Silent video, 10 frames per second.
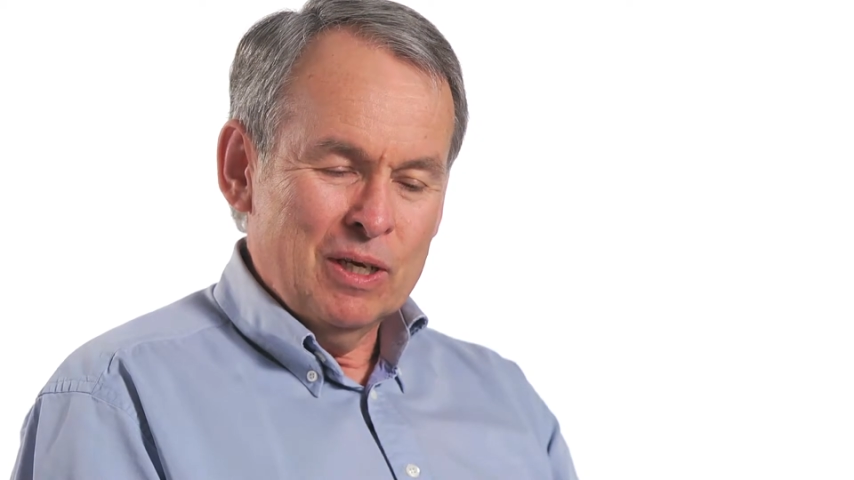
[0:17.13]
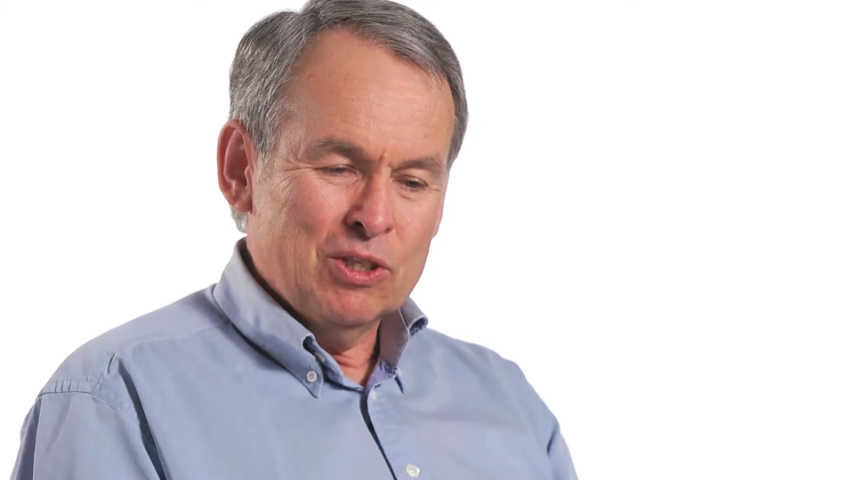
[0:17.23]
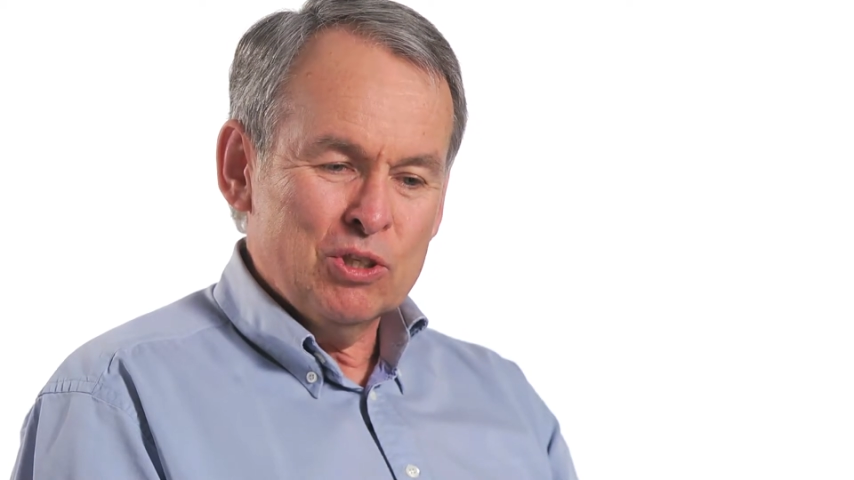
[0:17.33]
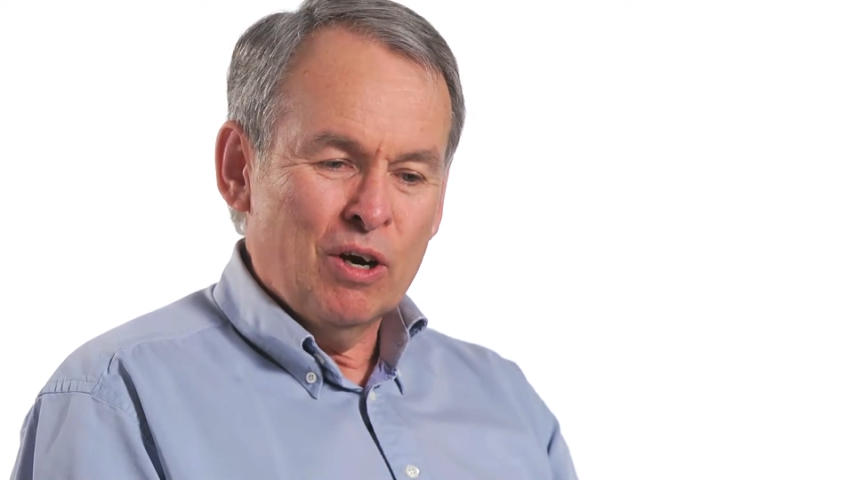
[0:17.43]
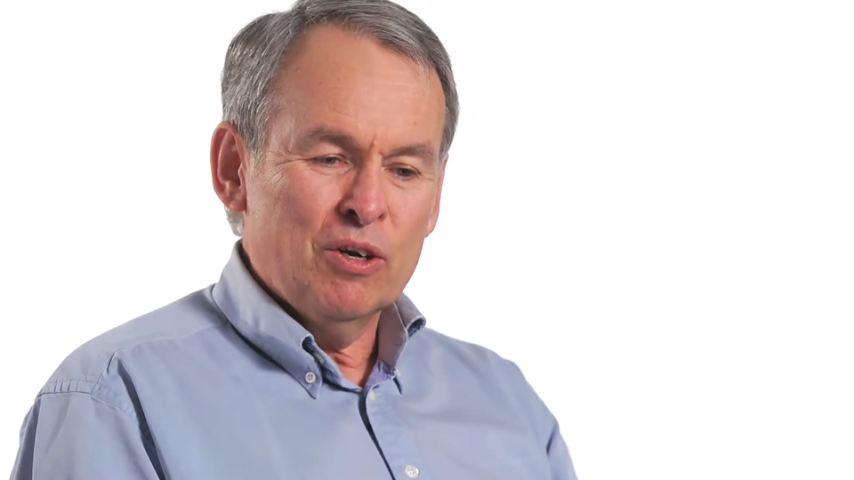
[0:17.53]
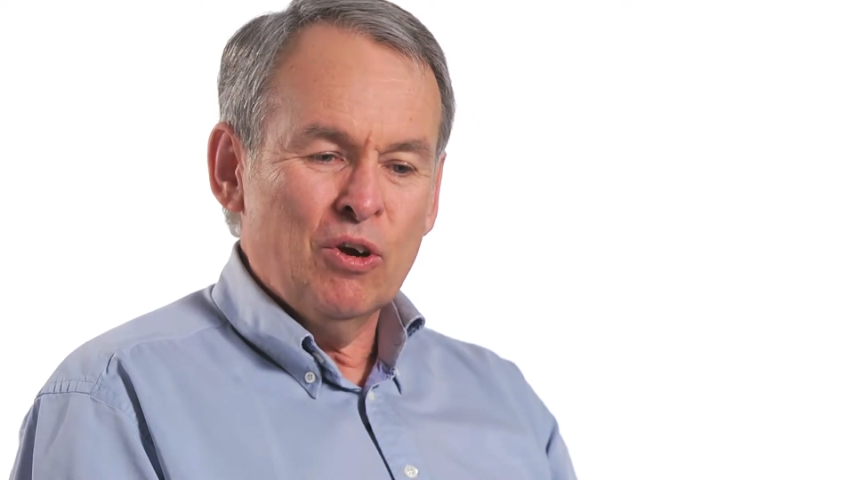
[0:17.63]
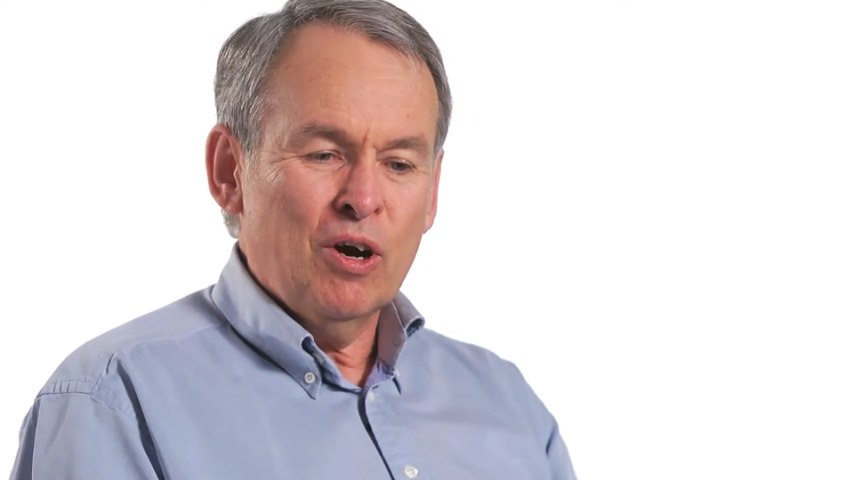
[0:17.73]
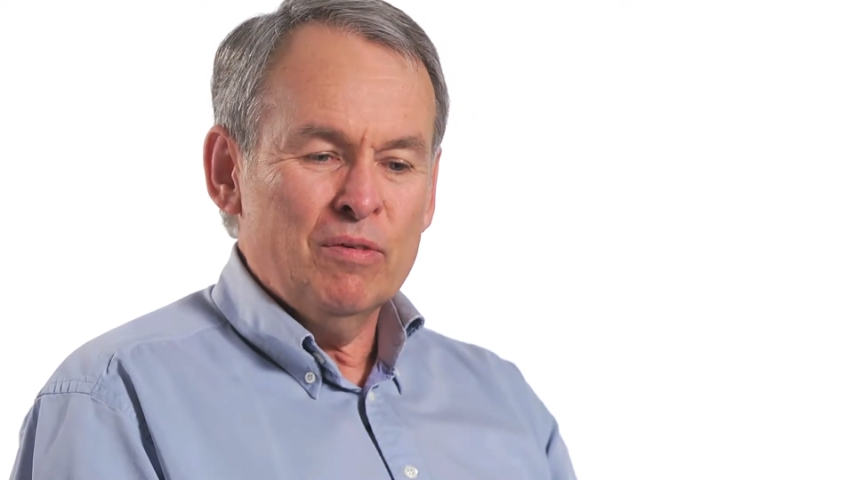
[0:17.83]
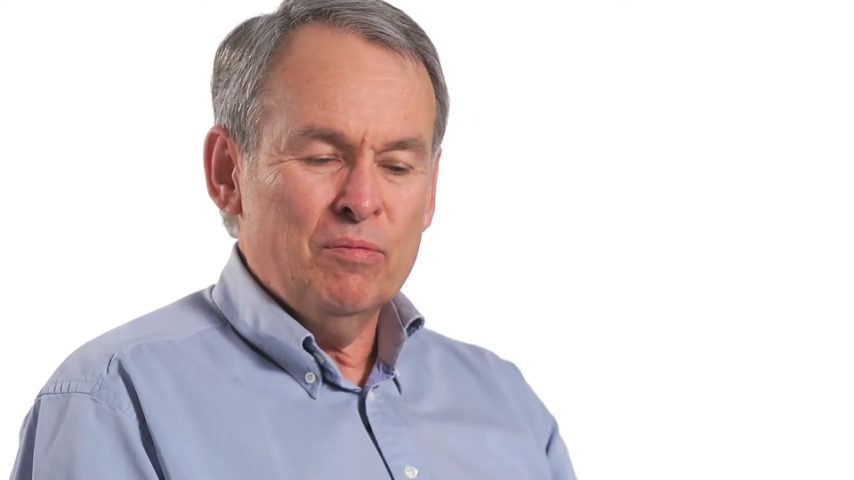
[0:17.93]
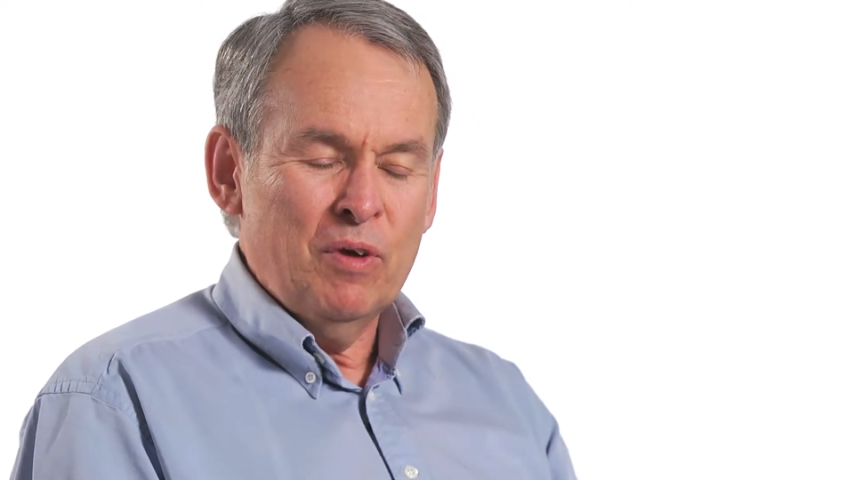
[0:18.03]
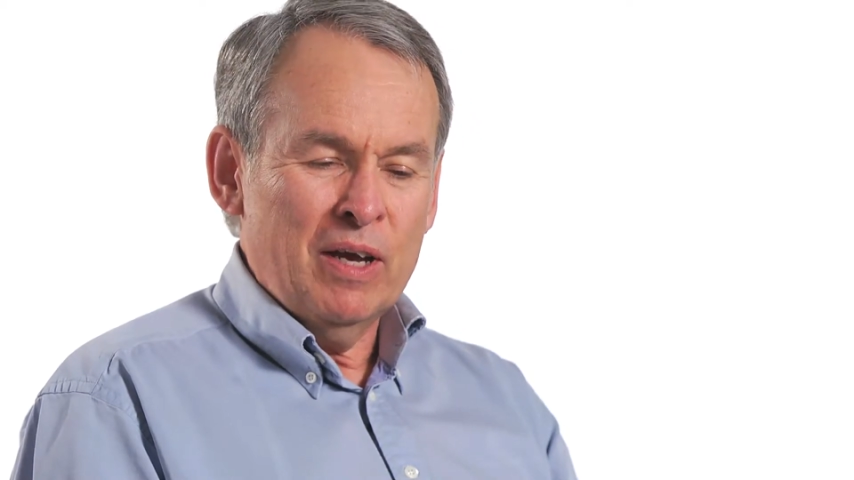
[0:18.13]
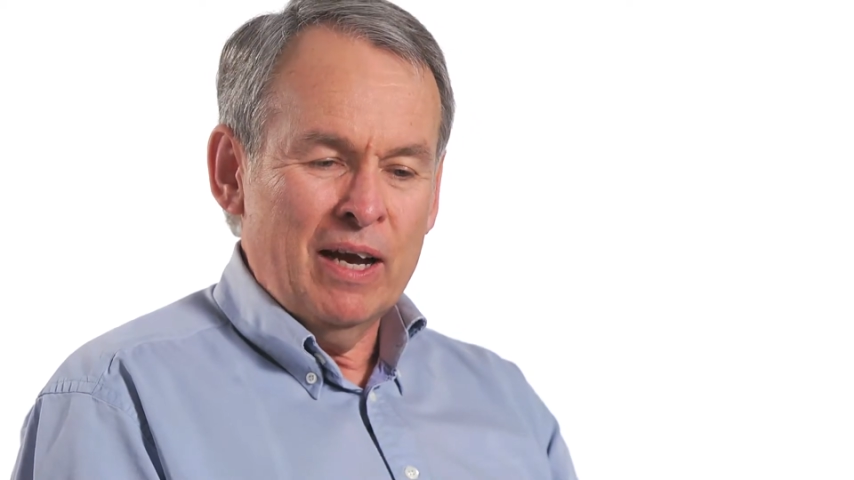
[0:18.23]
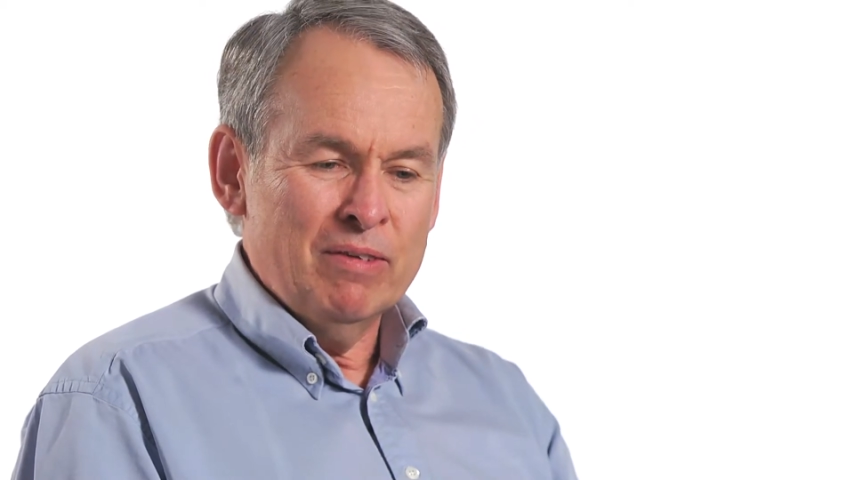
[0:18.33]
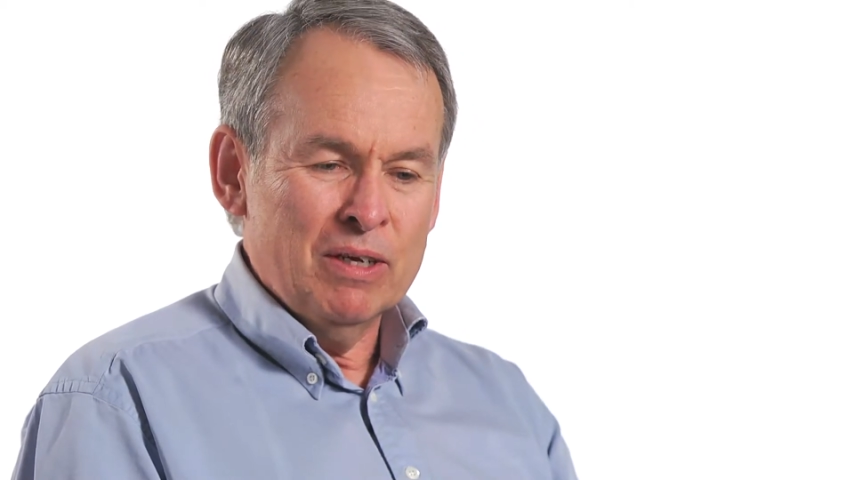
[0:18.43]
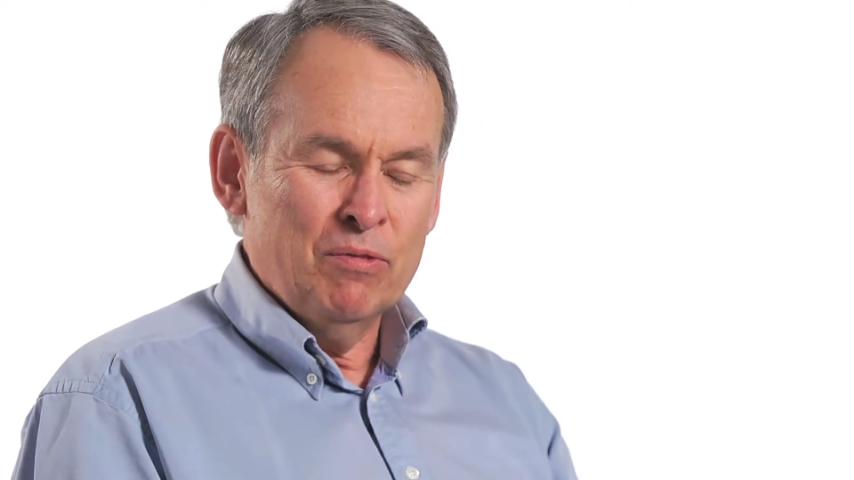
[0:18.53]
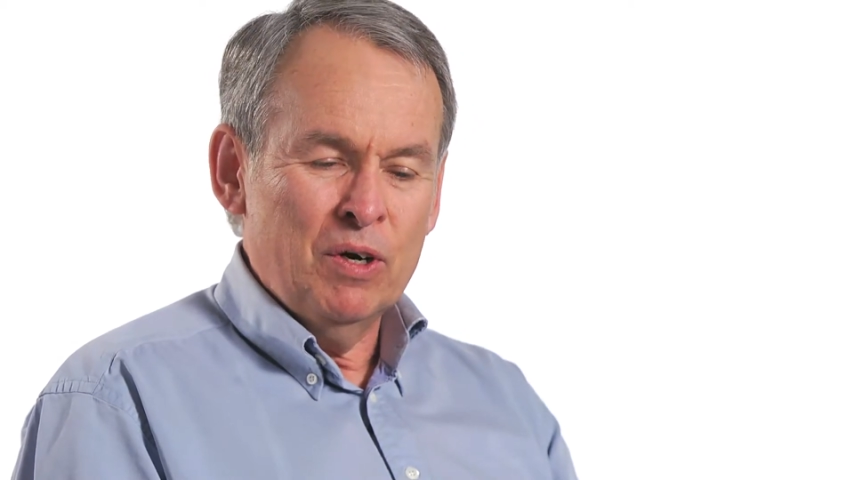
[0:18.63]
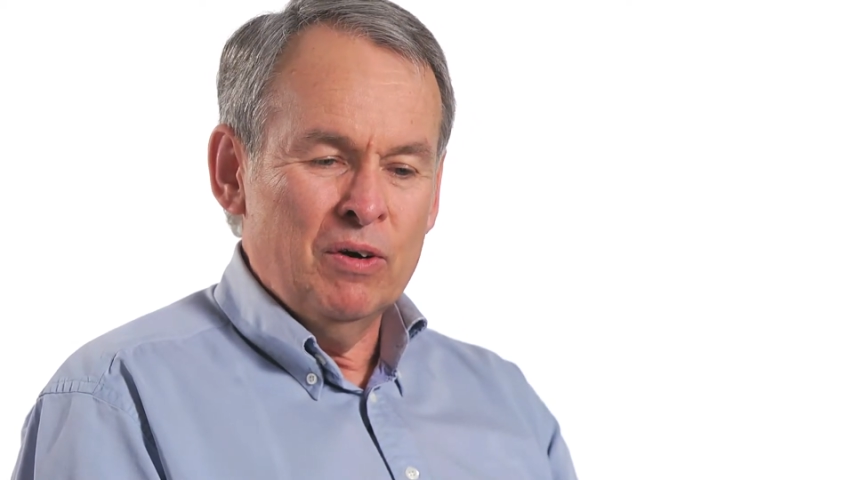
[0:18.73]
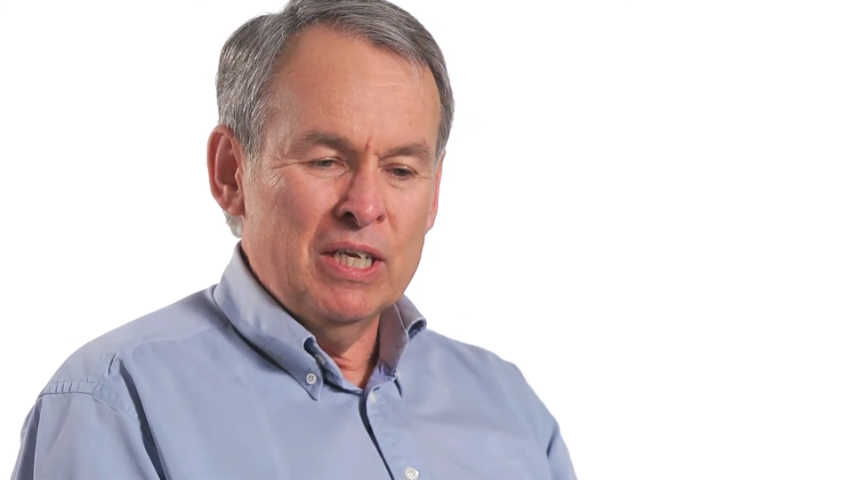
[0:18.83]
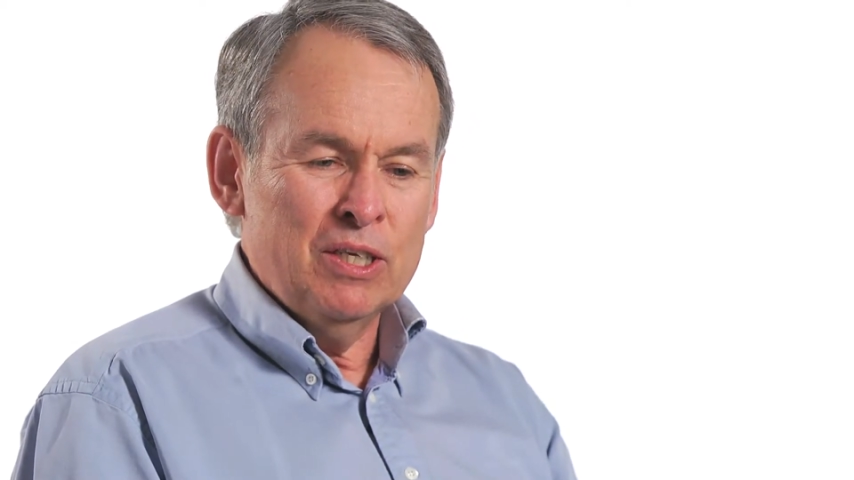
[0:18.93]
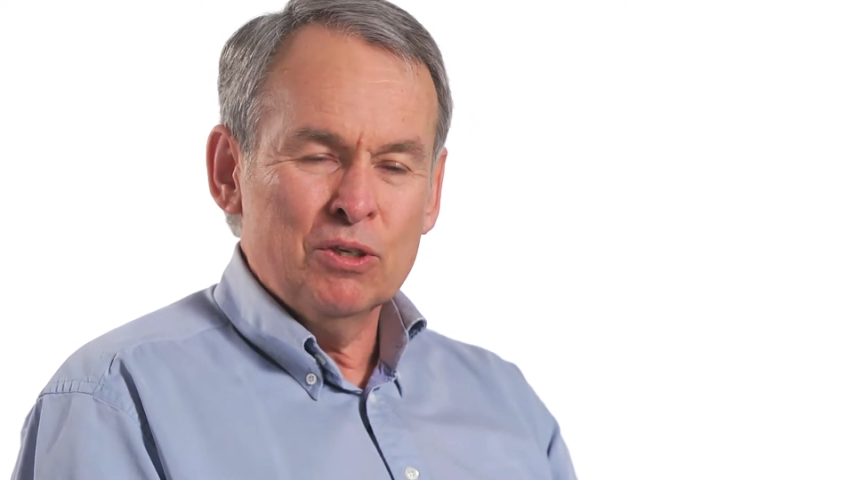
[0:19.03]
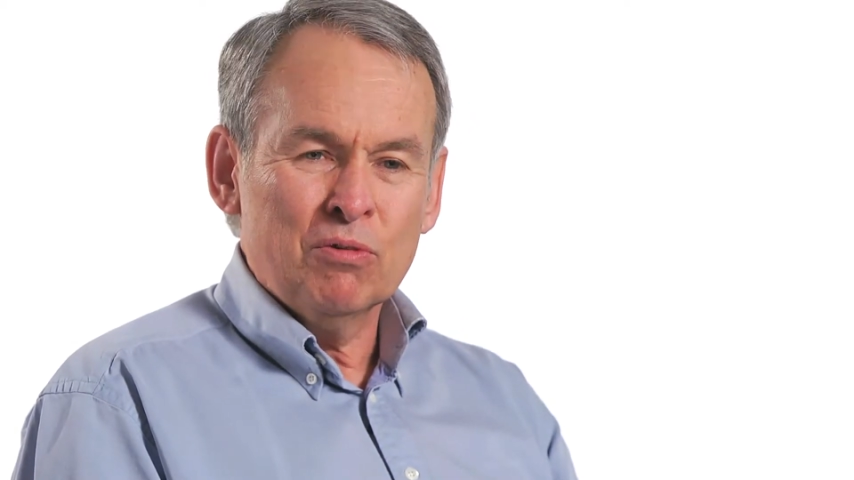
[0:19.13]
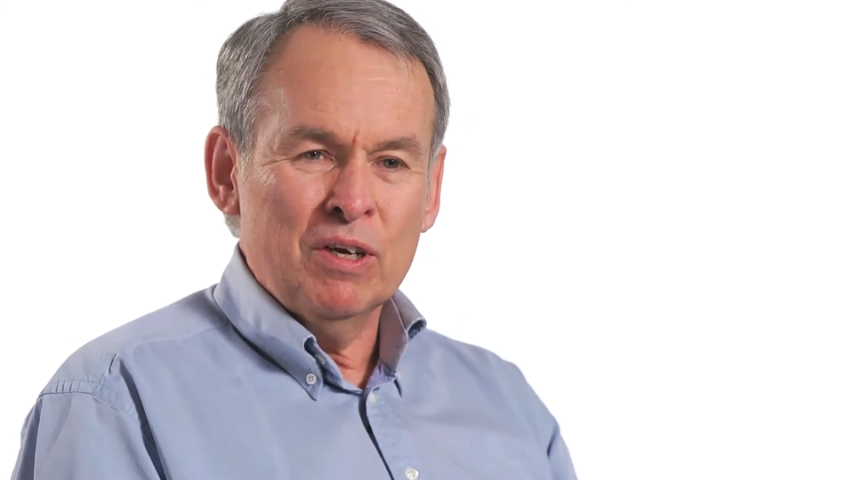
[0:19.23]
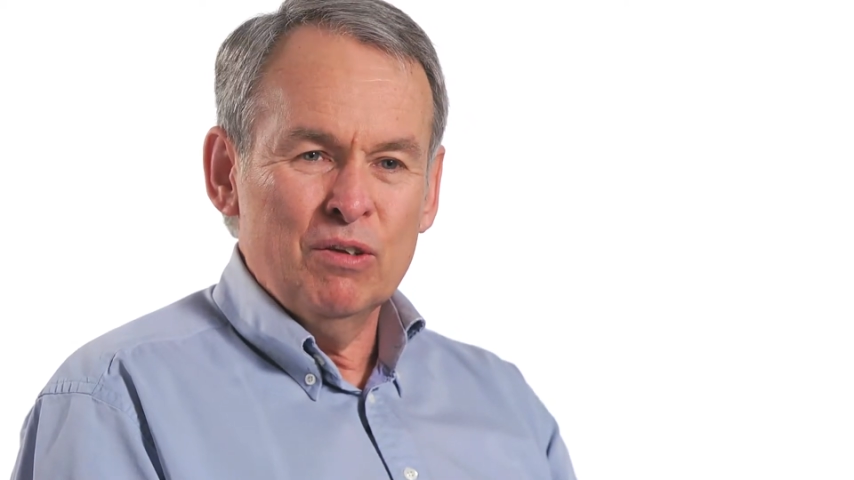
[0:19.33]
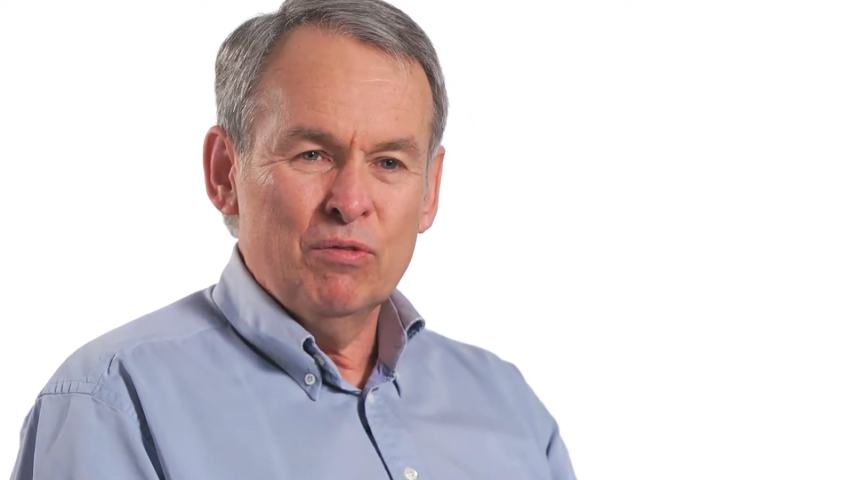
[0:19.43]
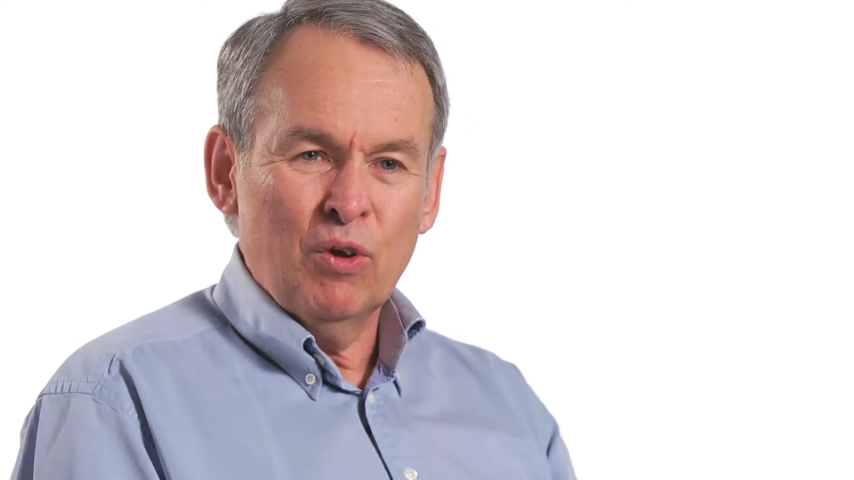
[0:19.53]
started off having a very integrated